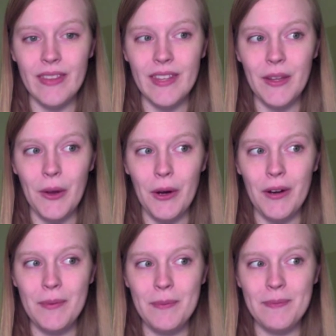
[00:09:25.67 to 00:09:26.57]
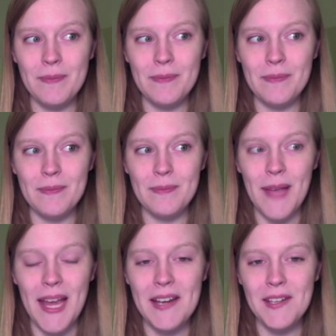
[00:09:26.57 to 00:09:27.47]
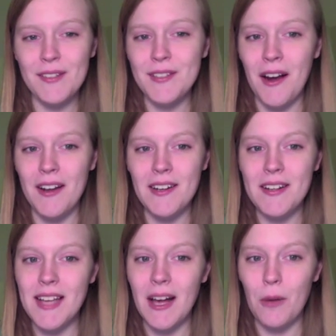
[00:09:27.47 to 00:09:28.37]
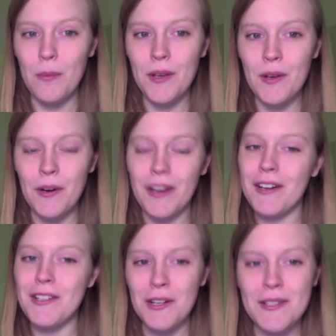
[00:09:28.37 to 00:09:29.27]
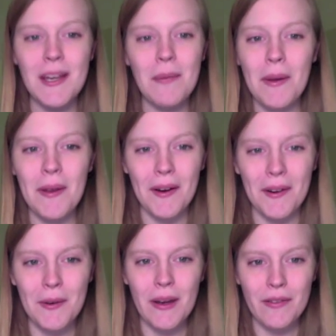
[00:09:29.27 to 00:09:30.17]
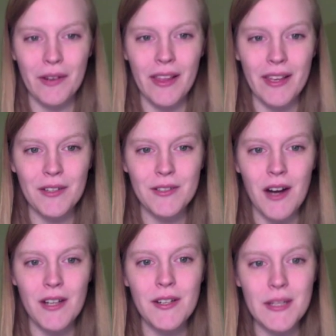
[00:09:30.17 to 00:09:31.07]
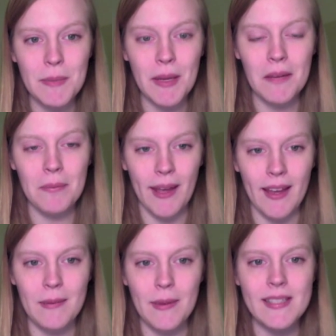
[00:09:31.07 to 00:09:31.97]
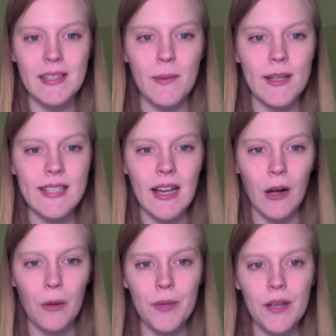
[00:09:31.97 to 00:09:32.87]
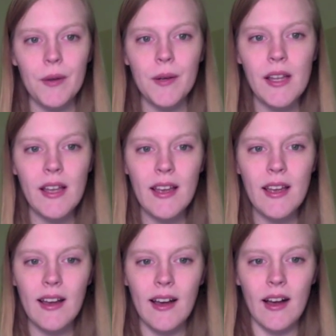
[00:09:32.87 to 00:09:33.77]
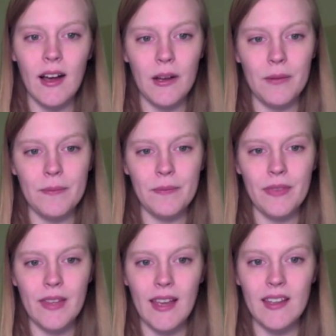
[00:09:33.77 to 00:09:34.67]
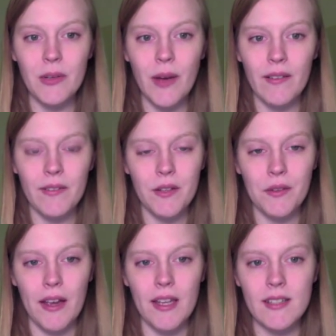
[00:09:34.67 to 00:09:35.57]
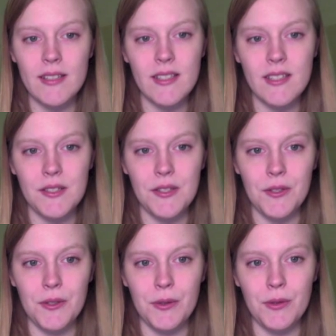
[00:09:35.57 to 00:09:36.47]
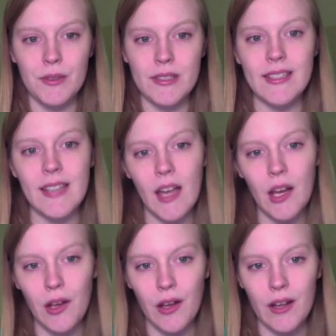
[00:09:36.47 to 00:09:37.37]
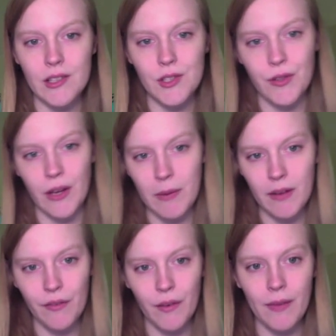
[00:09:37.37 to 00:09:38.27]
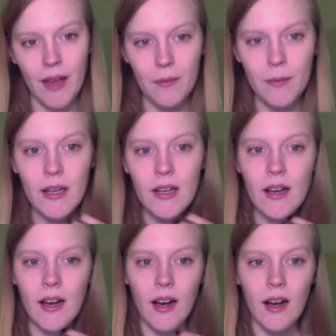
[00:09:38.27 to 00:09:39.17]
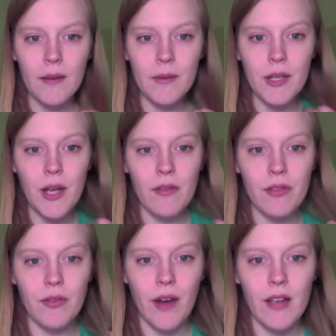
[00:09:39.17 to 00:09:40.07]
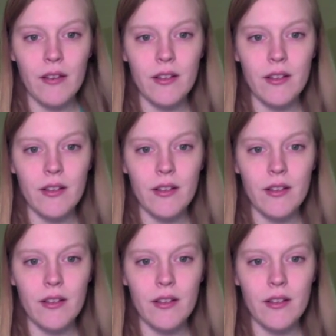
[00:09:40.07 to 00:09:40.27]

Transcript: you're paying your doctor to help you, or your insurance company or whoever. Like, your doctor is being paid by someone to help you. And you have the right to get good treatment from them. And you have the right